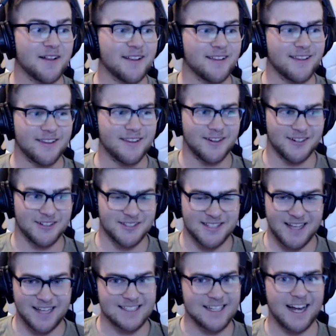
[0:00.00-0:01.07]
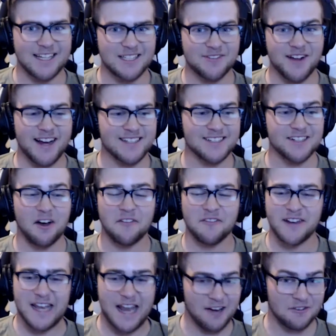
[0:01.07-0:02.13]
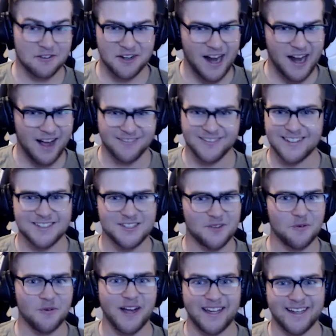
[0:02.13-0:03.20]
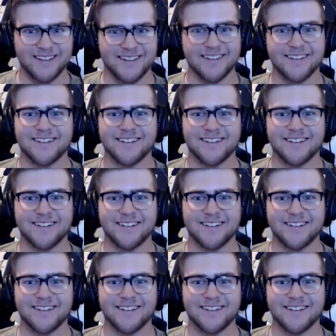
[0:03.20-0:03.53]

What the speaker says: there's that satisfaction of never having to wait.